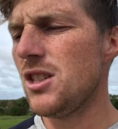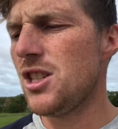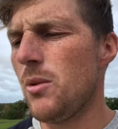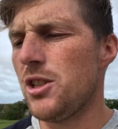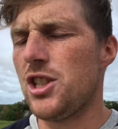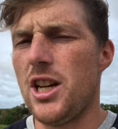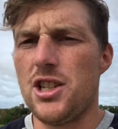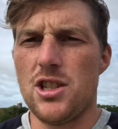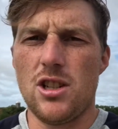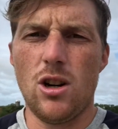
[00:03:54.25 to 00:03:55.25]
see what
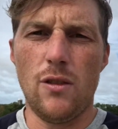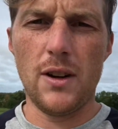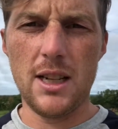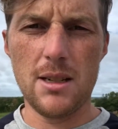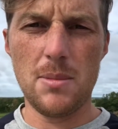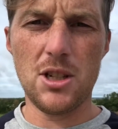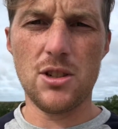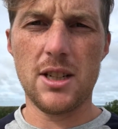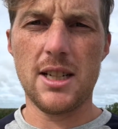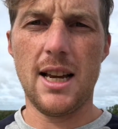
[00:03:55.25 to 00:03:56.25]
changes. You know, if I need to be
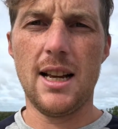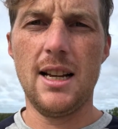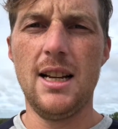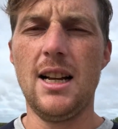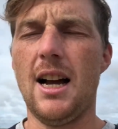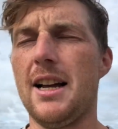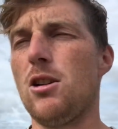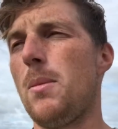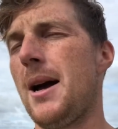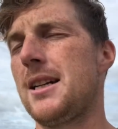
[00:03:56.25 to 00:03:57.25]
strict again, I can
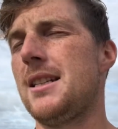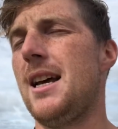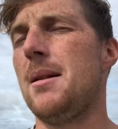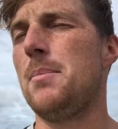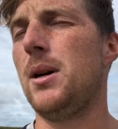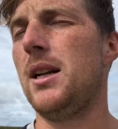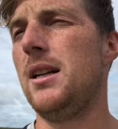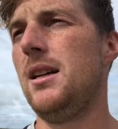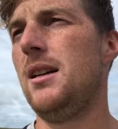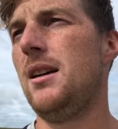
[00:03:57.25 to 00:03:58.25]
go back to that. But
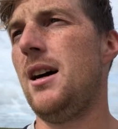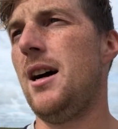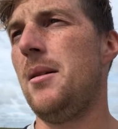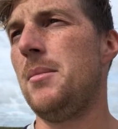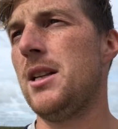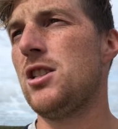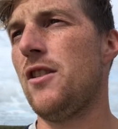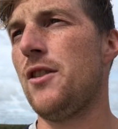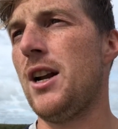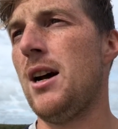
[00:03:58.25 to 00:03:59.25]
um, that's all
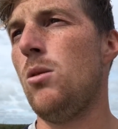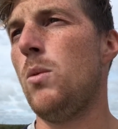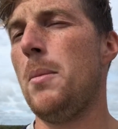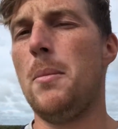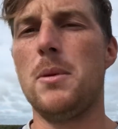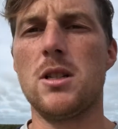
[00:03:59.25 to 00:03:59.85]
for now. We'll whip up this